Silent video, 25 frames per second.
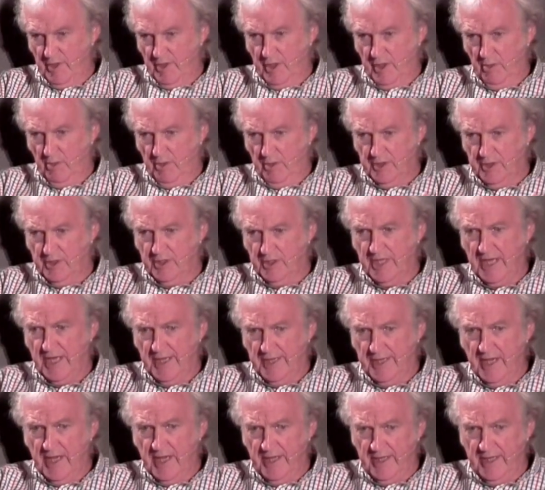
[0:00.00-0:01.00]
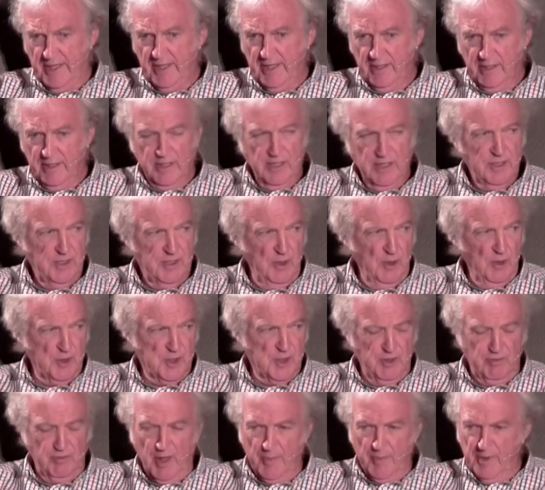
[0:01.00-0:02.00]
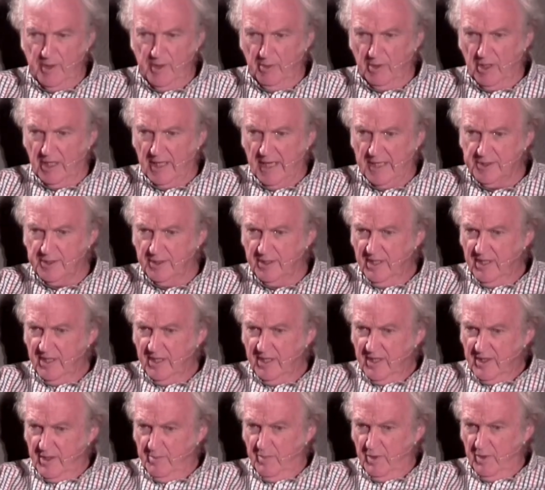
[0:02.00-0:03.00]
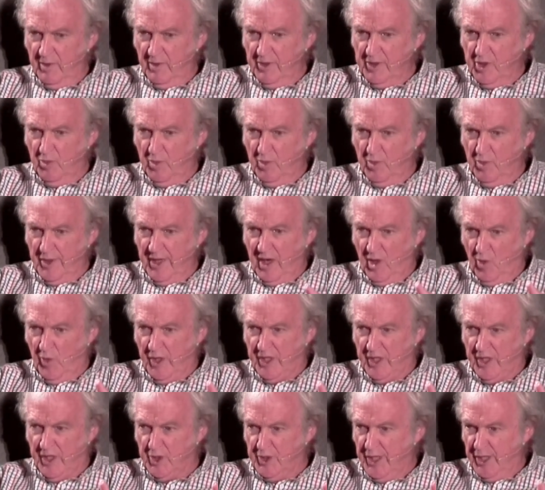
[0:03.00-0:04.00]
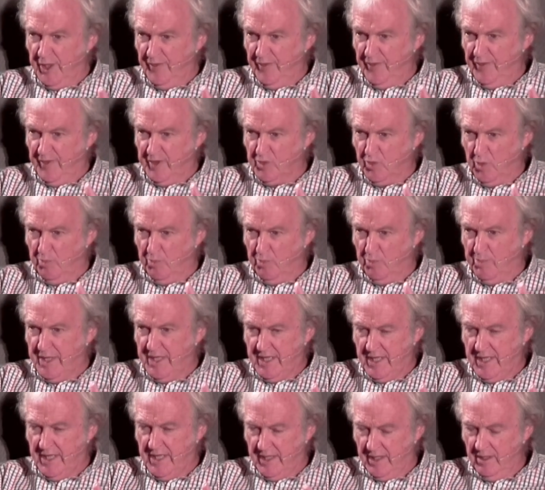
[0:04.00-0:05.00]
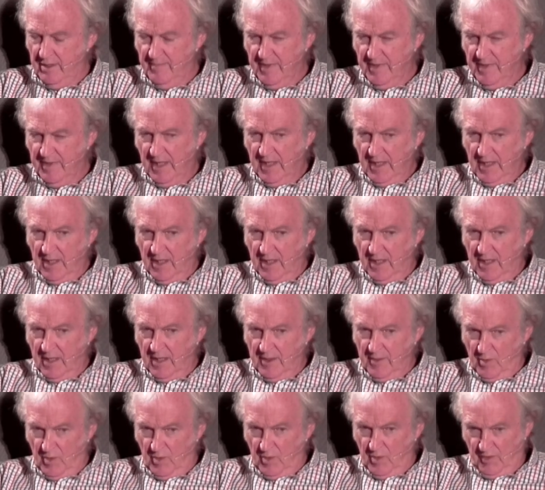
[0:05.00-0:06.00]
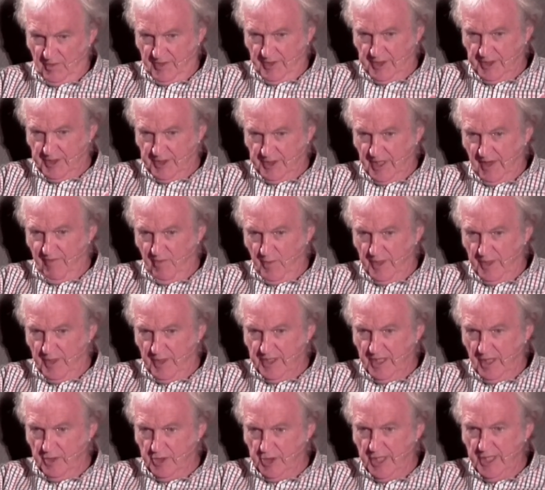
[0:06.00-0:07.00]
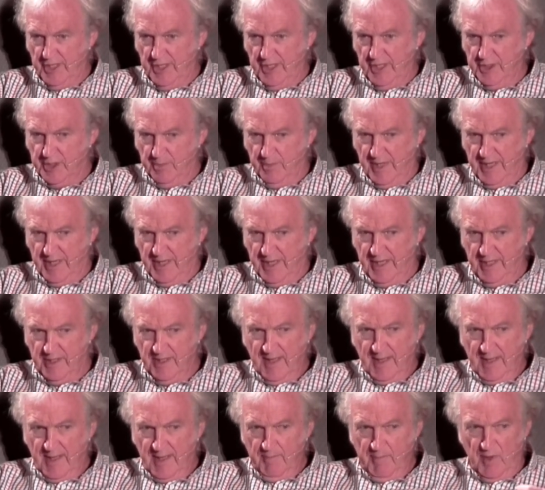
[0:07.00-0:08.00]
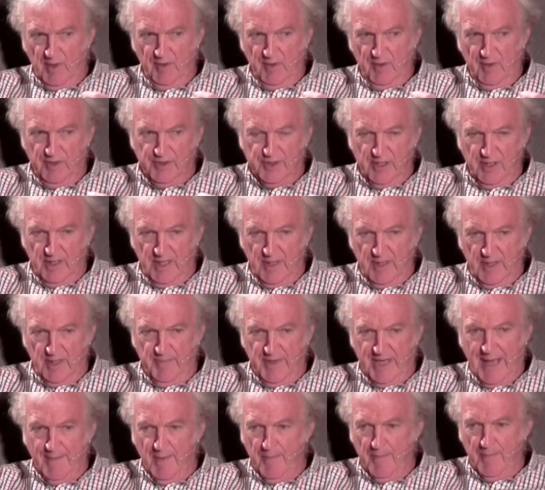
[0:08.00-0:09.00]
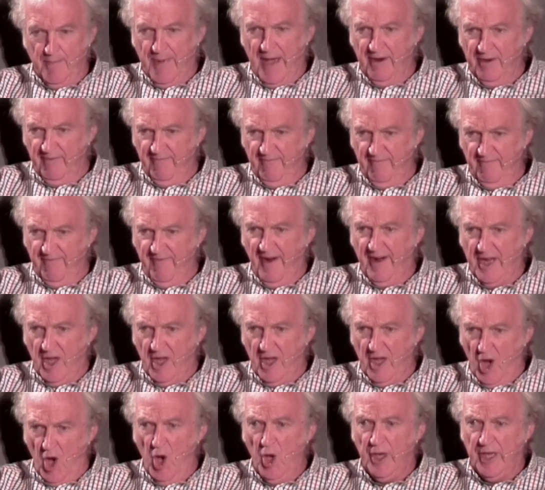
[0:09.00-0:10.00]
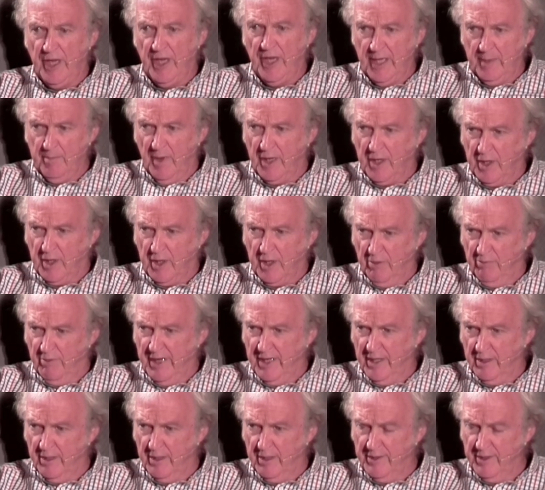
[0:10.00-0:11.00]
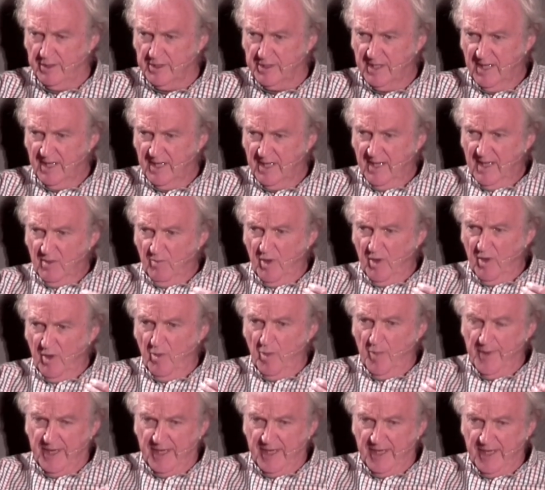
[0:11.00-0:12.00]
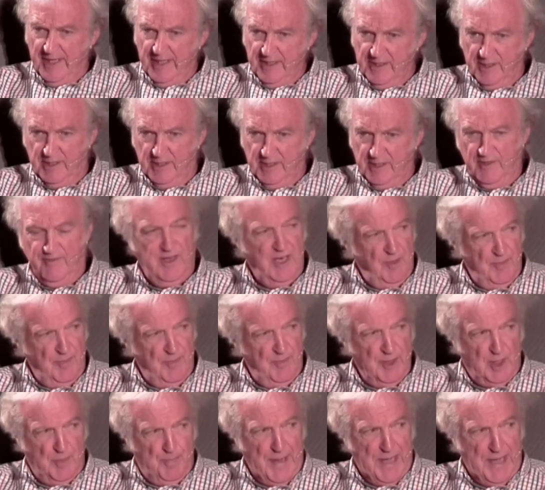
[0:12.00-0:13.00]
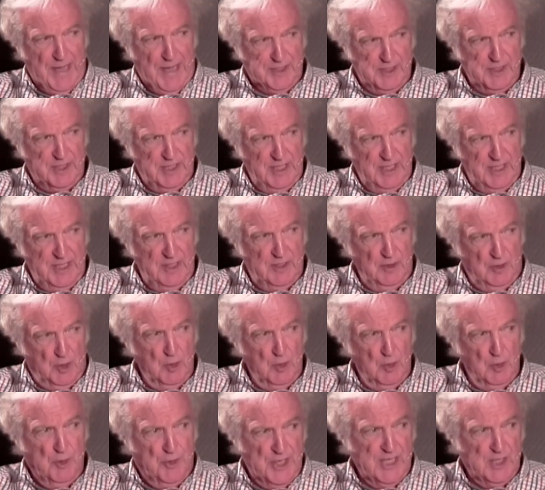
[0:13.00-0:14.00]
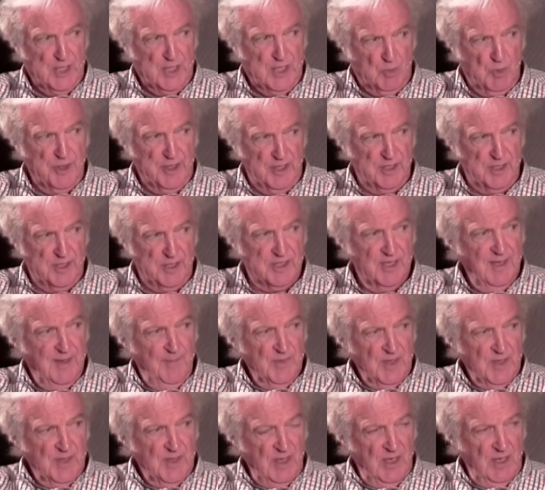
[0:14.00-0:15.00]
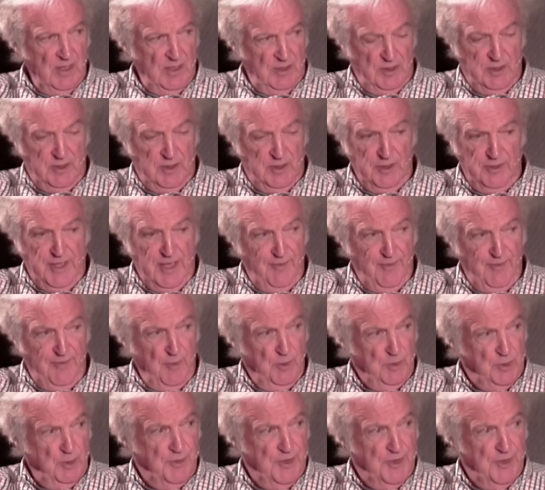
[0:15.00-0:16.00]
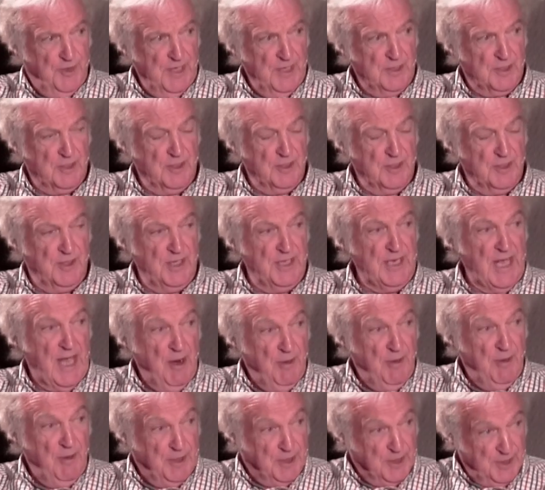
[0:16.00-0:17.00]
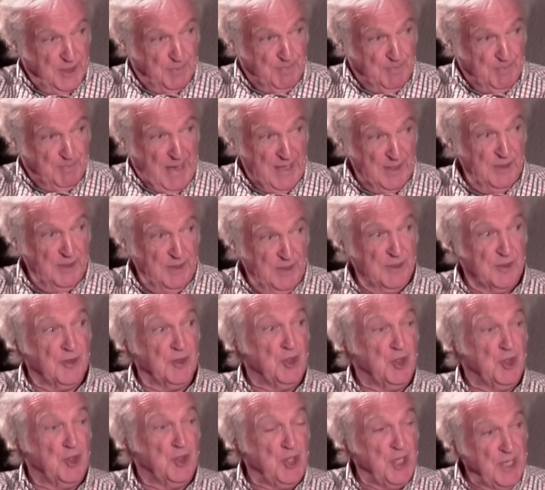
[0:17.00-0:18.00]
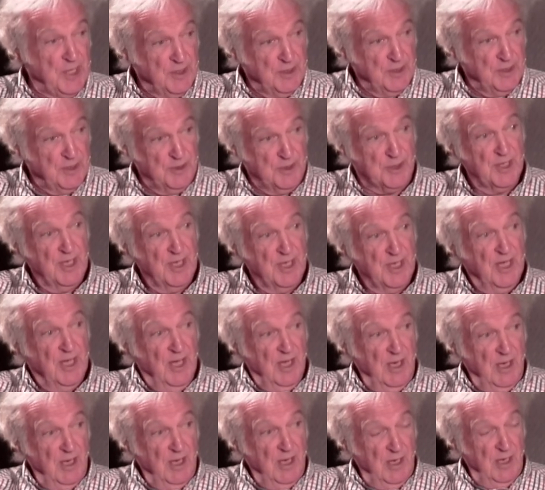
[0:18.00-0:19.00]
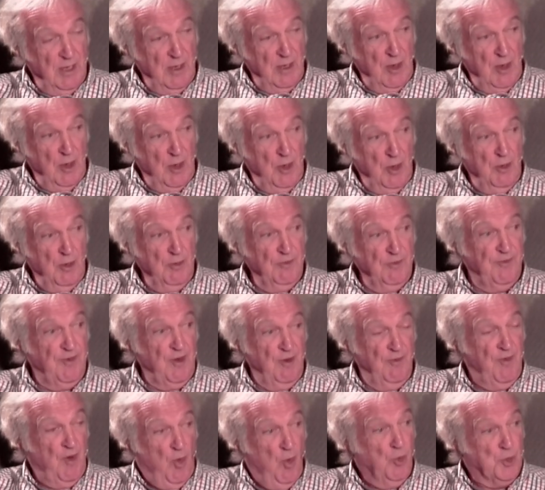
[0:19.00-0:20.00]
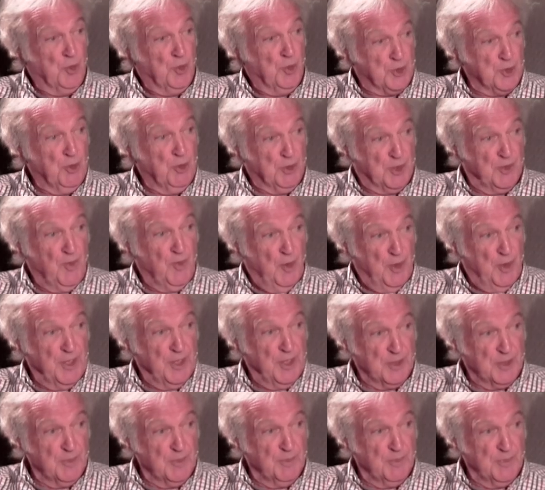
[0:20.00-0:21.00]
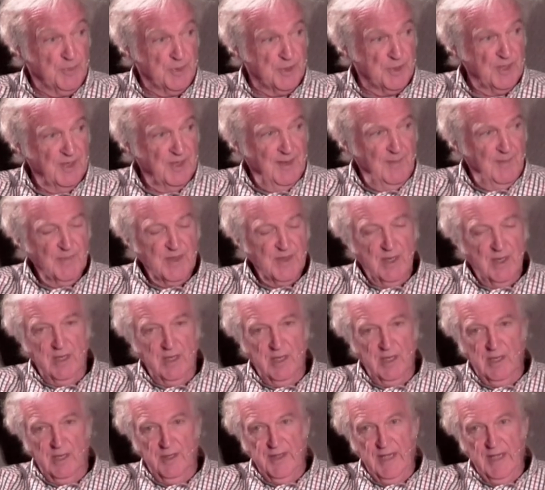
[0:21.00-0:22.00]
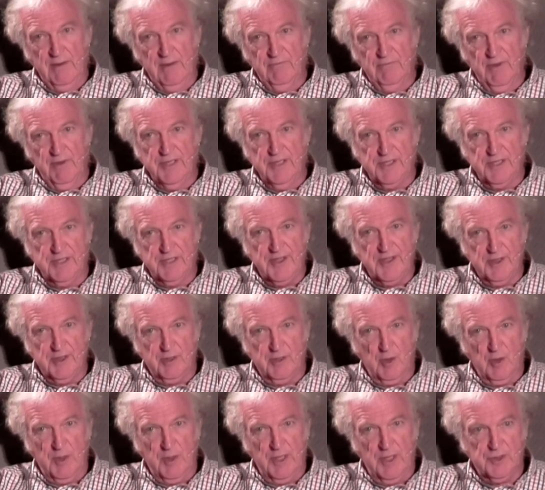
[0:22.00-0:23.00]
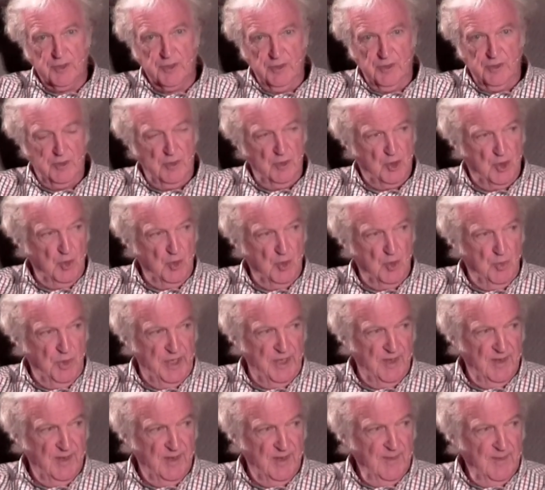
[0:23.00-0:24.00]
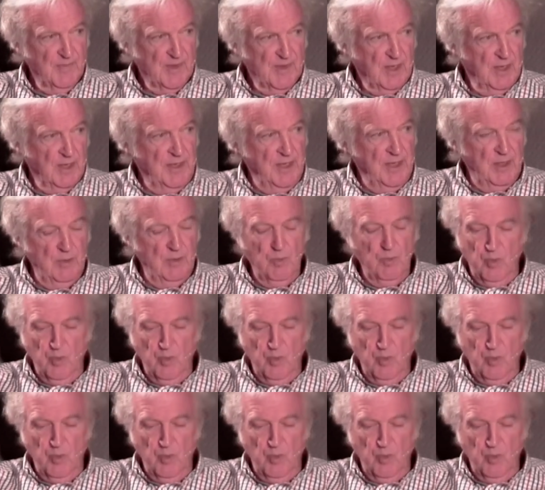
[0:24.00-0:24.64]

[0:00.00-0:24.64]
is DNA, deoxyribonucleic acid, the molecule without which none of us would be here, the stuff of which our genes are made. But it became apparent very early in my career that we were beginning to develop the capacity to do things with it, to therefore do things to the inheritance patterns, the genes of all sorts of organisms. And that raises ethical questions, should we? And then